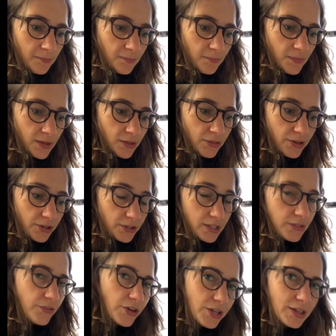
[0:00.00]
it's very
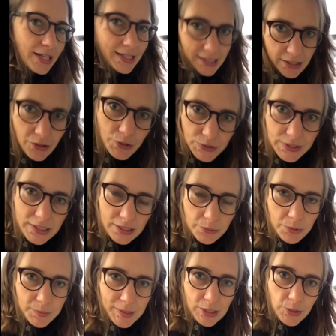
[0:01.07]
likely those seeds would be
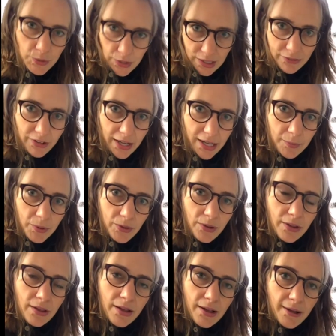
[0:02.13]
totally viable.
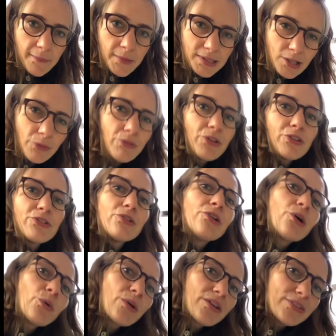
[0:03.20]
It's helpful if you know where
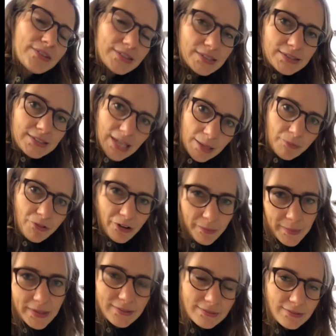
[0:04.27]
the seeds came from
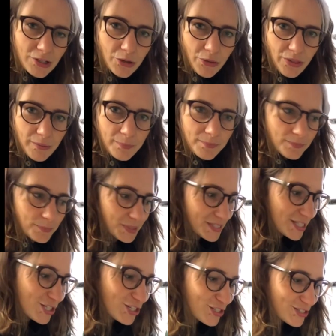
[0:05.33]
and know the positions
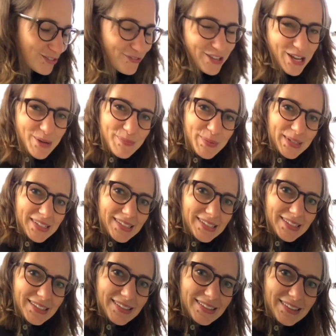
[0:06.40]
of the company
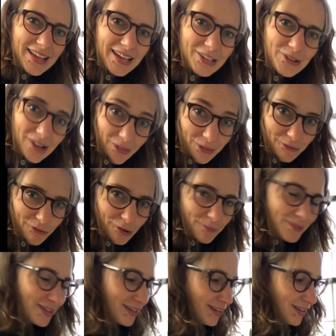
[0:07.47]
that you got them from,
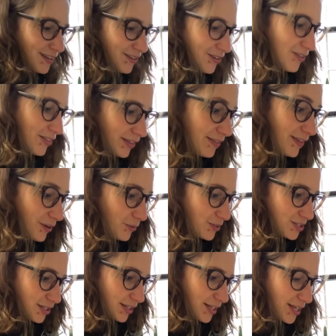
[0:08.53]
or that they originally
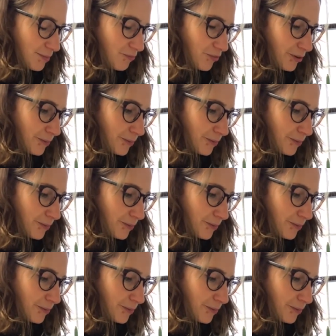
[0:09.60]
came from.